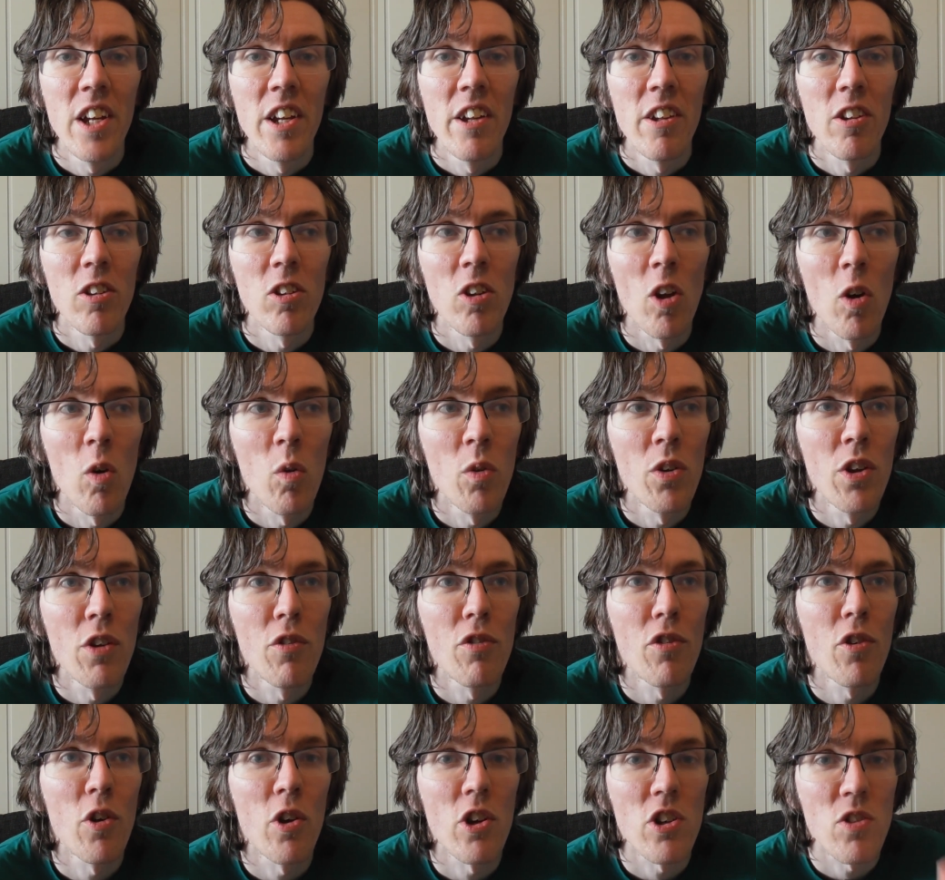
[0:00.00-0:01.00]
So the
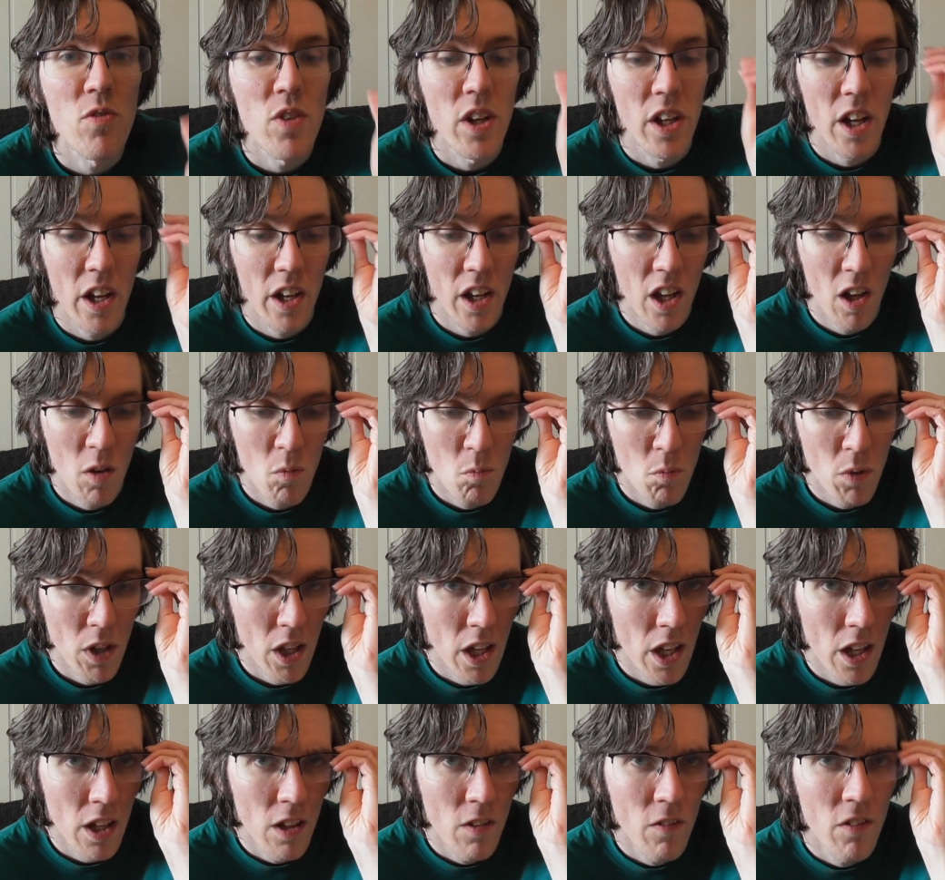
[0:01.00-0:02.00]
first thing I can
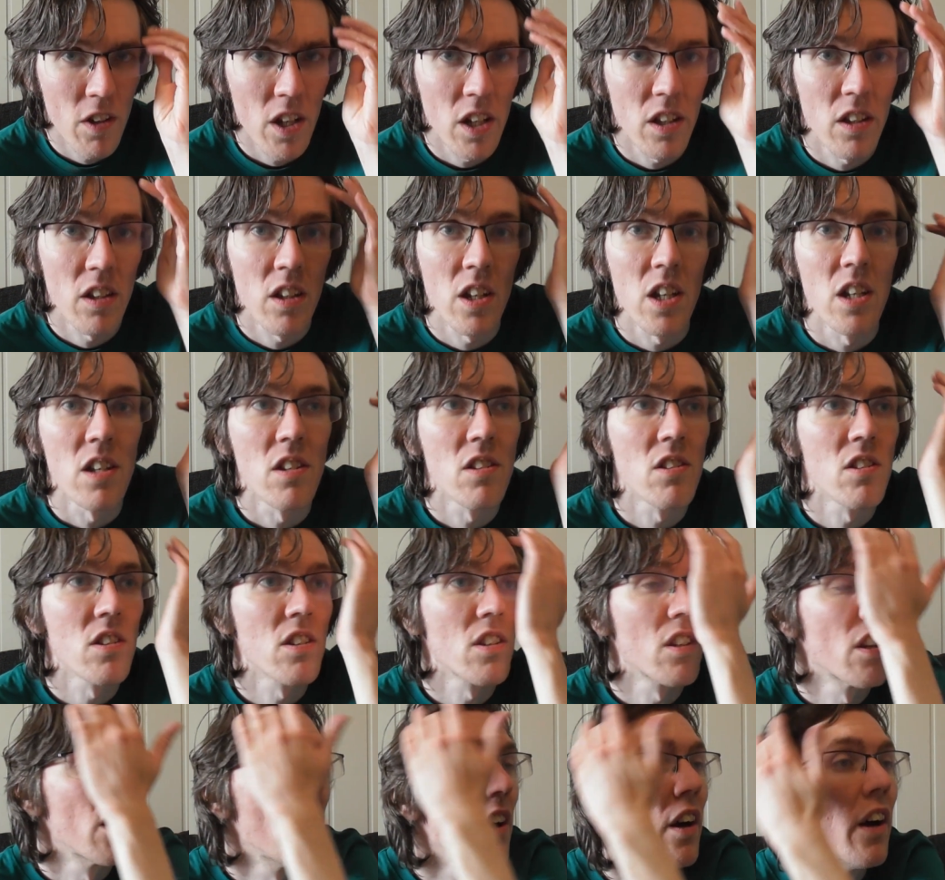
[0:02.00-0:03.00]
begin with
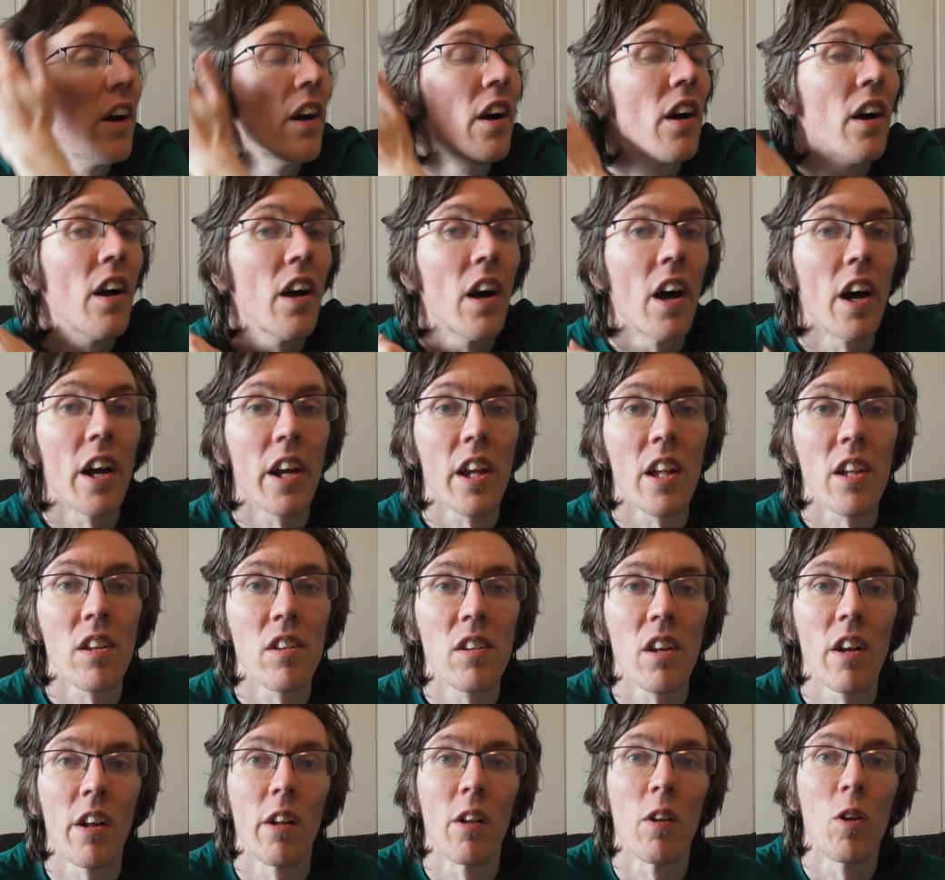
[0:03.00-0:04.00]
is, I can
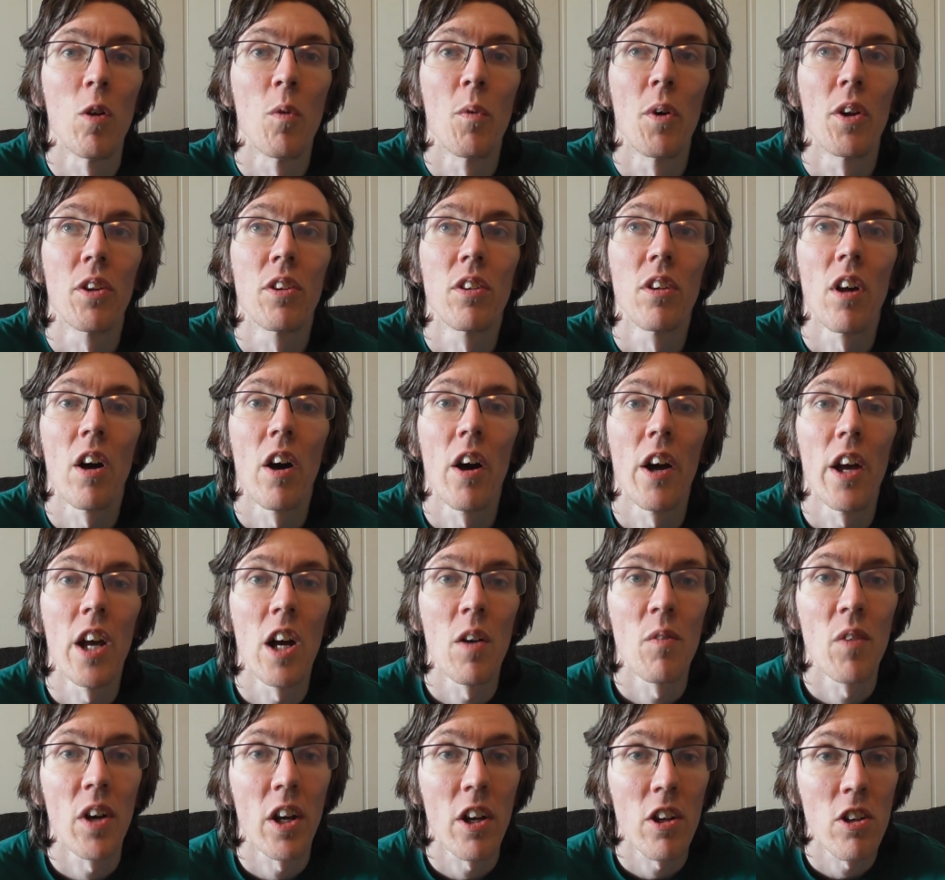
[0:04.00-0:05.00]
tell you that I
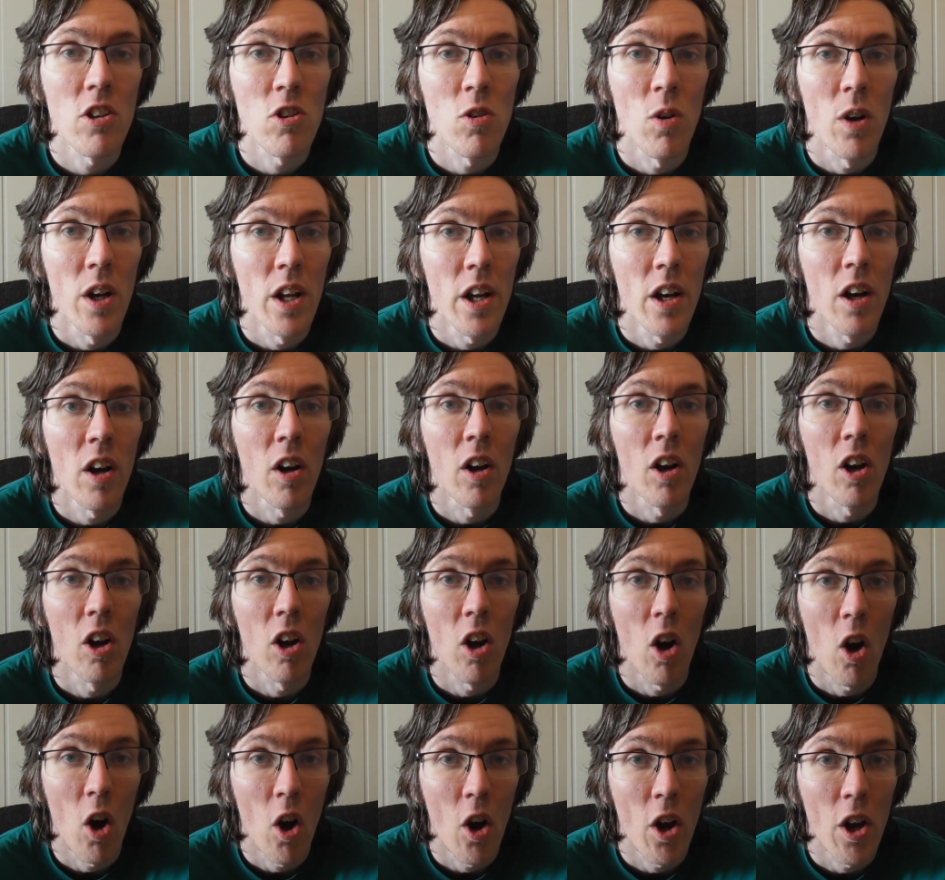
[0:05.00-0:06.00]
am actually a
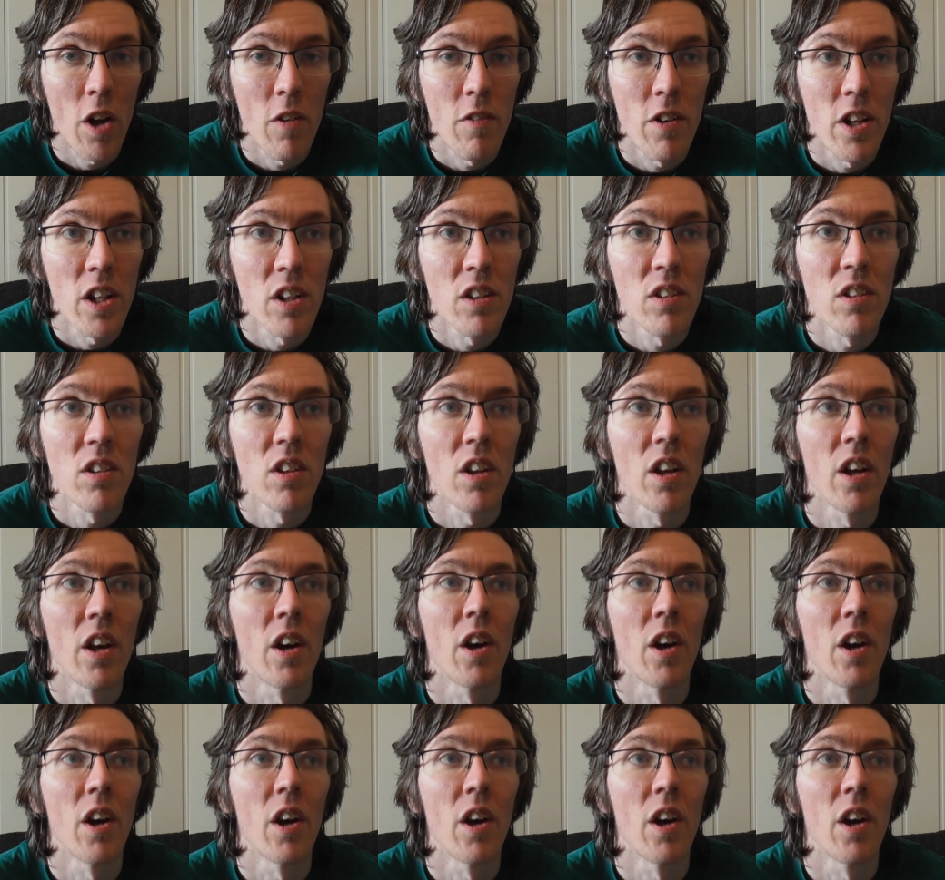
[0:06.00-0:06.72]
guy with